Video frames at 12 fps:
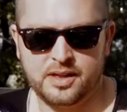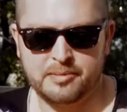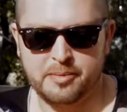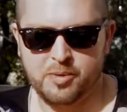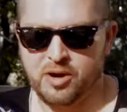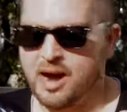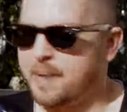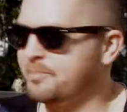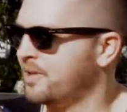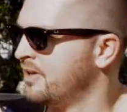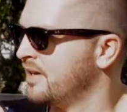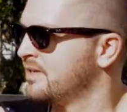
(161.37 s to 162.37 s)
little bit more hop
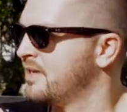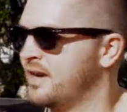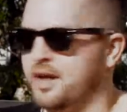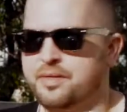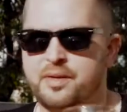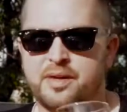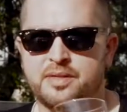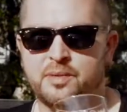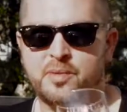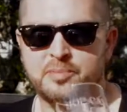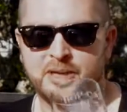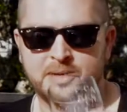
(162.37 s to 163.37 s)
bitterness than I thought
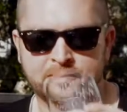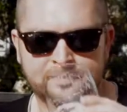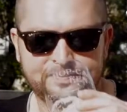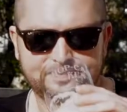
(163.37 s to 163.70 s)
there would be.